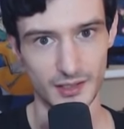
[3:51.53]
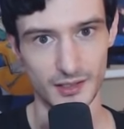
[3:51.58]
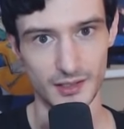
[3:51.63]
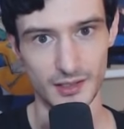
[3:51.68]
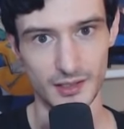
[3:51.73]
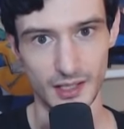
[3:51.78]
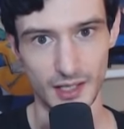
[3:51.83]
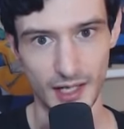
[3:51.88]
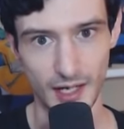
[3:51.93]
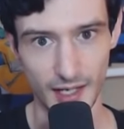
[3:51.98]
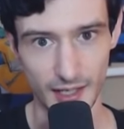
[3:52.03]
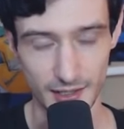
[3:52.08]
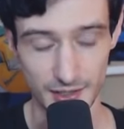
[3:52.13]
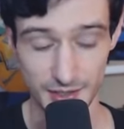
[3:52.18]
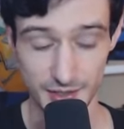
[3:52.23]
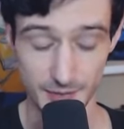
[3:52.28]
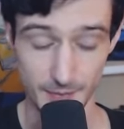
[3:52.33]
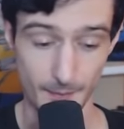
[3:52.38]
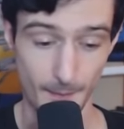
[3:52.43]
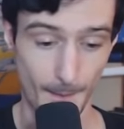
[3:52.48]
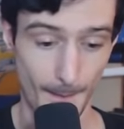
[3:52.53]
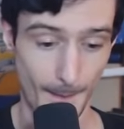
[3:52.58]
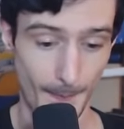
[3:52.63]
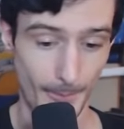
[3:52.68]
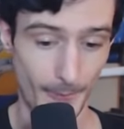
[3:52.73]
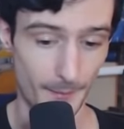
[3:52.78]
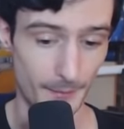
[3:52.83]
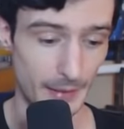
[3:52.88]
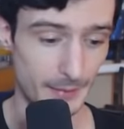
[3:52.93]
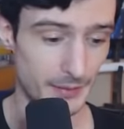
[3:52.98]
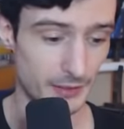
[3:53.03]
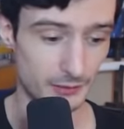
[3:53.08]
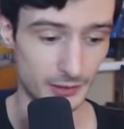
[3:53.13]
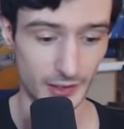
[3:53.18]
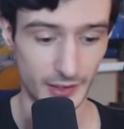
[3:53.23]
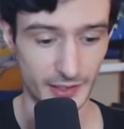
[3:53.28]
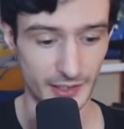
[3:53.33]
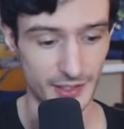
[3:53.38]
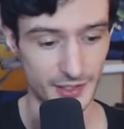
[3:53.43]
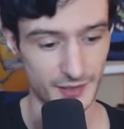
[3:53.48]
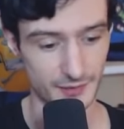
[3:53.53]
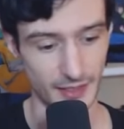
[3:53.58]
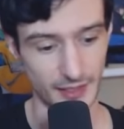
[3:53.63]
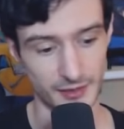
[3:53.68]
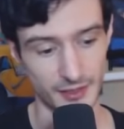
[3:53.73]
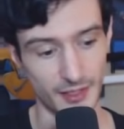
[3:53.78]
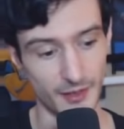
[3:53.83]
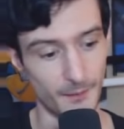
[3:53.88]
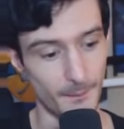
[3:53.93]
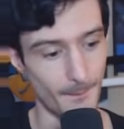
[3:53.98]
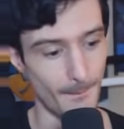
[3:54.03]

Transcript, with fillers: cause. Maybe it really is. I don't know.